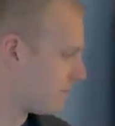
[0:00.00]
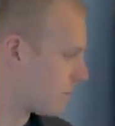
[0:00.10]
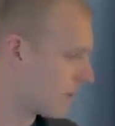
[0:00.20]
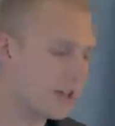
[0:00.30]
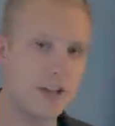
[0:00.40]

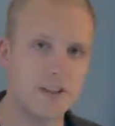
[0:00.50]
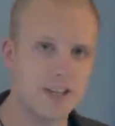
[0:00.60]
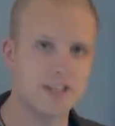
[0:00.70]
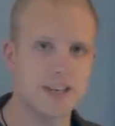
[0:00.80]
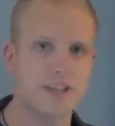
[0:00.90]
really
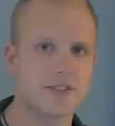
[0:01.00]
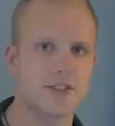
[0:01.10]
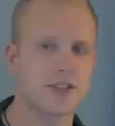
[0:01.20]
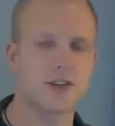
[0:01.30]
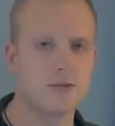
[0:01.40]
these things are
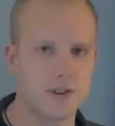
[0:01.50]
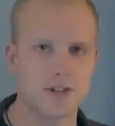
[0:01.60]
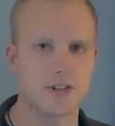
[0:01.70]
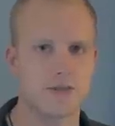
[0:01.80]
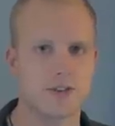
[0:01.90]
just so
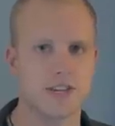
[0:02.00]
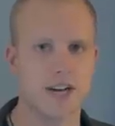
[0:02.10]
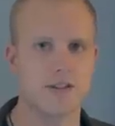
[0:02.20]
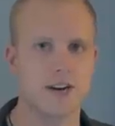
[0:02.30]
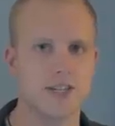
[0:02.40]
versatile for
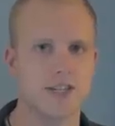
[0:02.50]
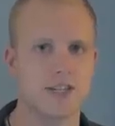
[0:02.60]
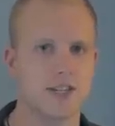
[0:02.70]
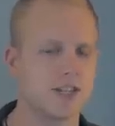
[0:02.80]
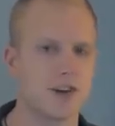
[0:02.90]

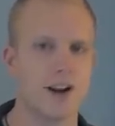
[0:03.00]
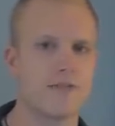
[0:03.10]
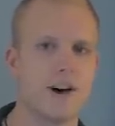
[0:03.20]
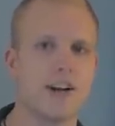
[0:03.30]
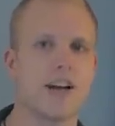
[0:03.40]
decorations just try to
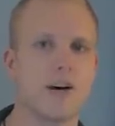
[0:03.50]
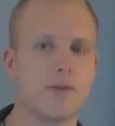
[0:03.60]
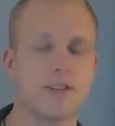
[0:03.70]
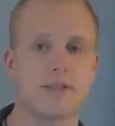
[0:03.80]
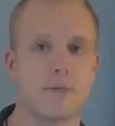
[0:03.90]
find out
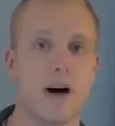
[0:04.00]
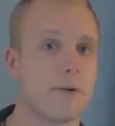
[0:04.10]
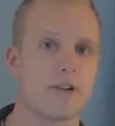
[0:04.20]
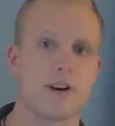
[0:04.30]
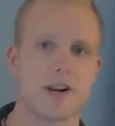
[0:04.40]
what's
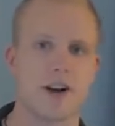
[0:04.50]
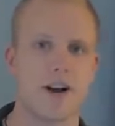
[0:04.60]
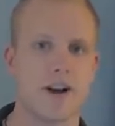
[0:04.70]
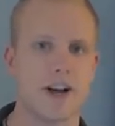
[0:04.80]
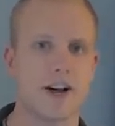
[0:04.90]
popular in your
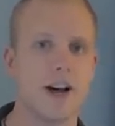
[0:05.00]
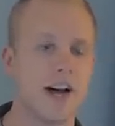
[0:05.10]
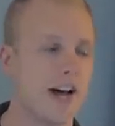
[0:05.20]
area